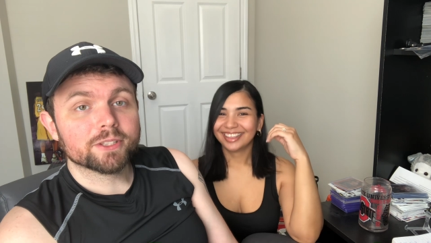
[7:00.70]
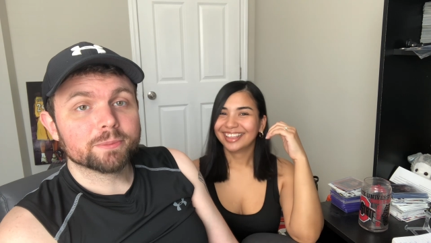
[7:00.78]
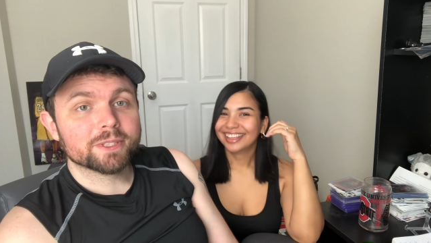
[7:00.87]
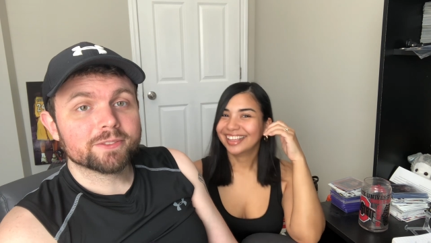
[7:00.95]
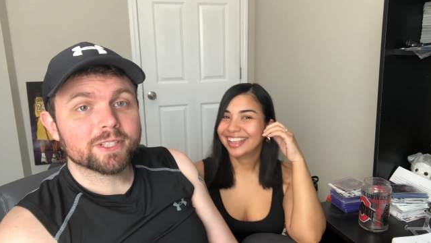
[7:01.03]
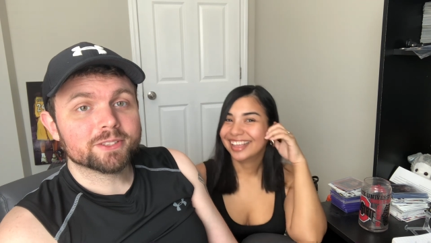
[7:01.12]
Speaker 1: bit
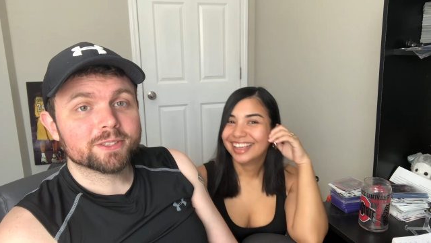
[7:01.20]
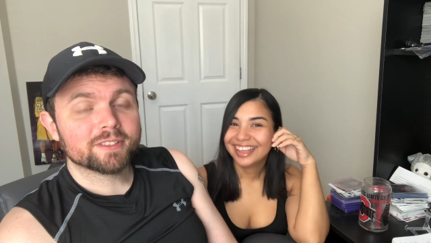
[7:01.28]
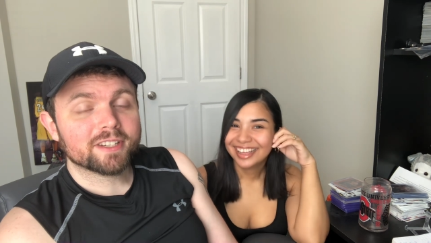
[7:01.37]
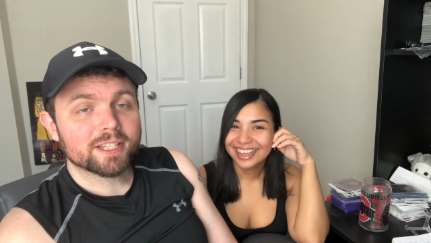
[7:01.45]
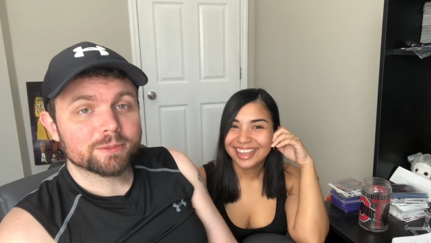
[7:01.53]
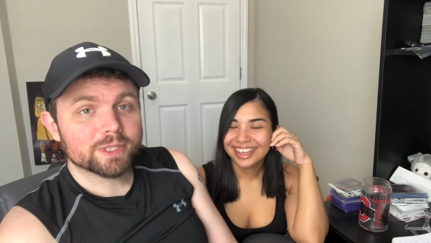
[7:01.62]
of extra
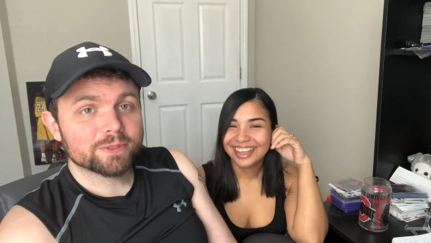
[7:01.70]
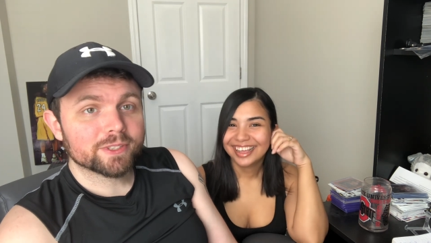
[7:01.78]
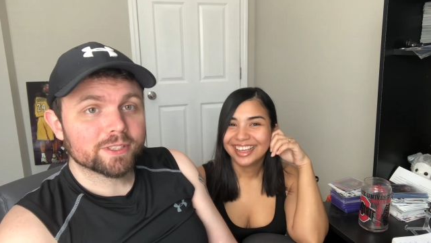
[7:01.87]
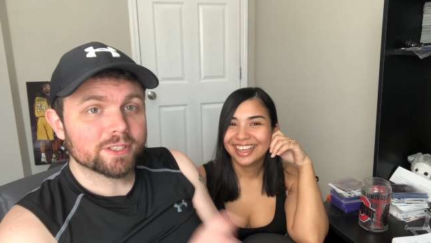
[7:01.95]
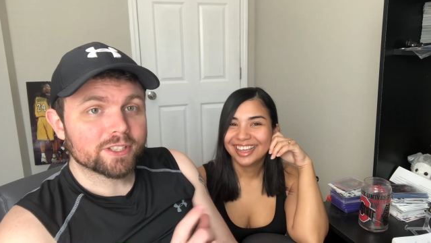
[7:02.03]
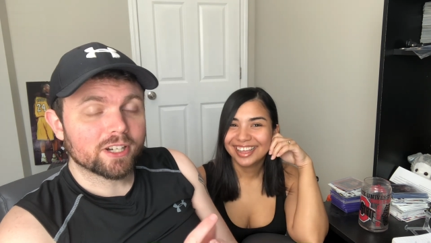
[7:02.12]
time, leave
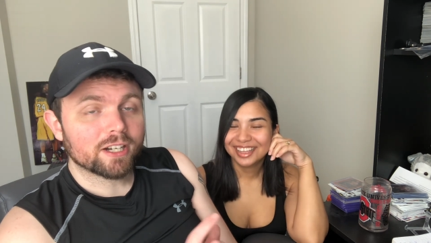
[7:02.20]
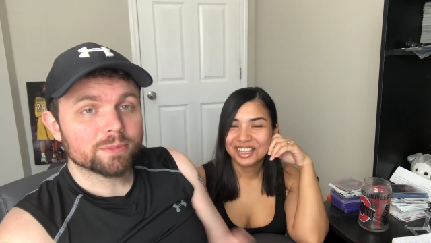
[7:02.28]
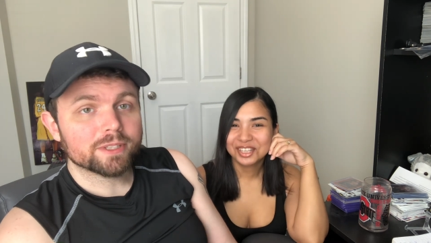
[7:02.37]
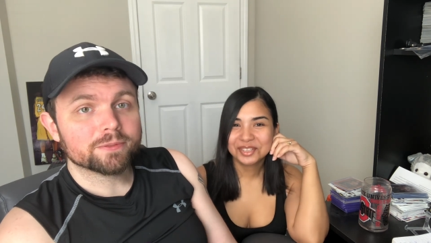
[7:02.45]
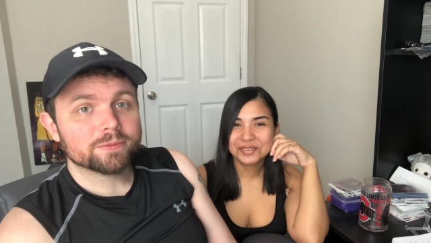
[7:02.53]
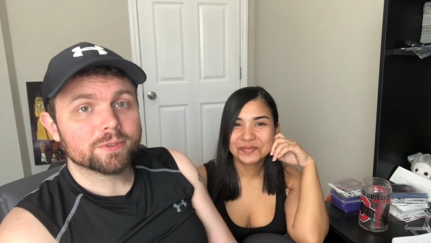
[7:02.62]
a
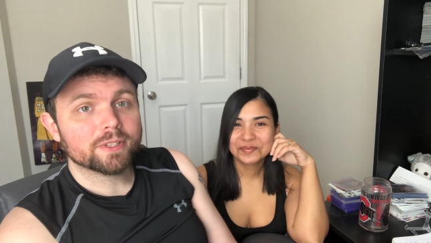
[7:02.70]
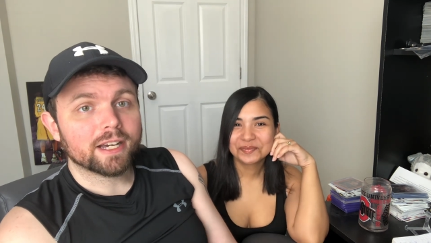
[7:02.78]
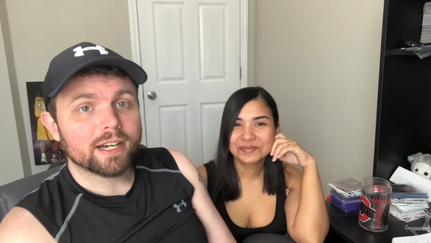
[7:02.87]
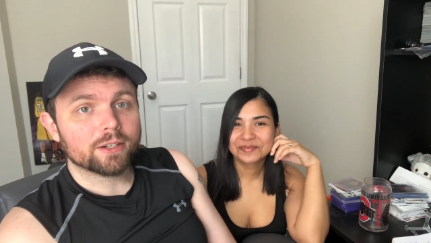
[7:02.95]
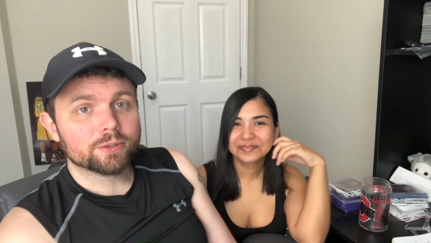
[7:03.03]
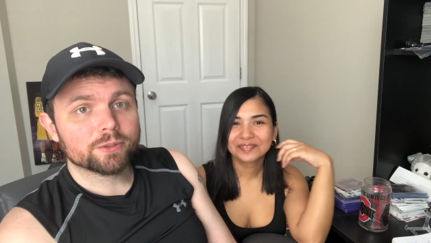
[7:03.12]
comment for the
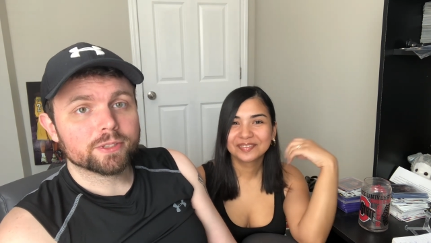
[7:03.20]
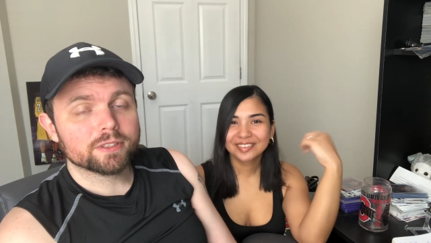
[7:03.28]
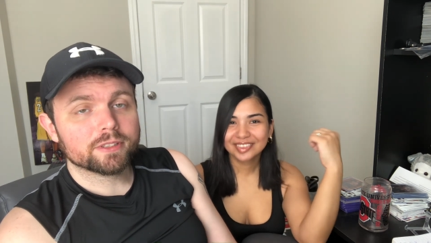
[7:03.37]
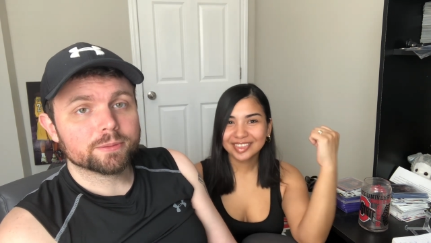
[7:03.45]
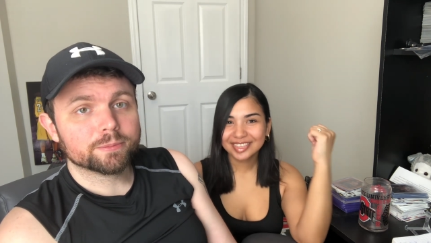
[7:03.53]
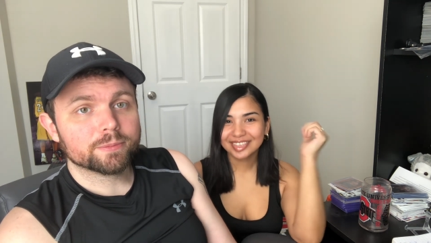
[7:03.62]

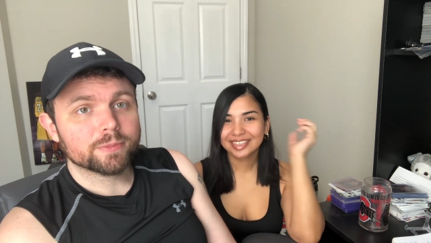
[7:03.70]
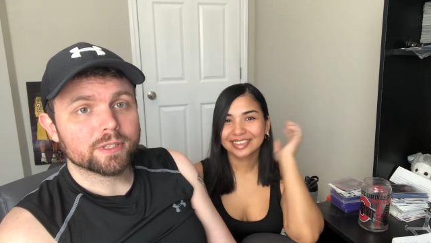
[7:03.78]
algorithm.